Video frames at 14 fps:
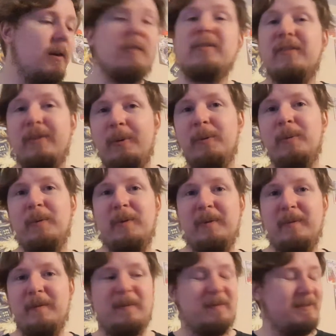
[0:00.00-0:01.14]
So
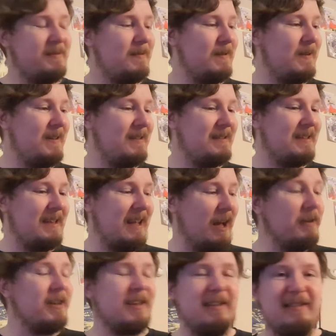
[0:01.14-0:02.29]
I'm
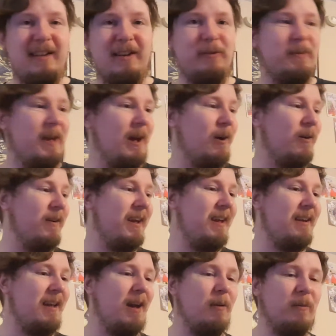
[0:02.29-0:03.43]
going to continue now,
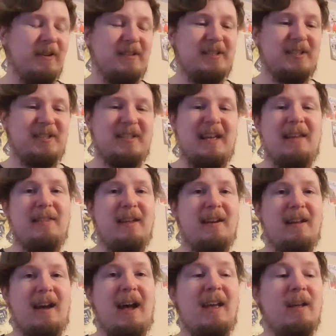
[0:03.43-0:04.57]
and I want to just say
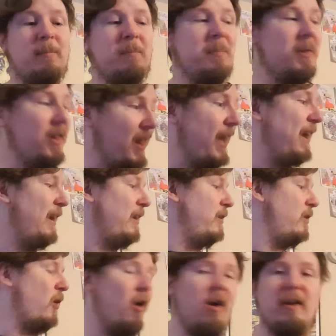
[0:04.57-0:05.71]
that I had
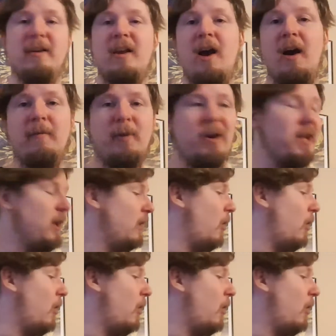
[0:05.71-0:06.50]
planned on covering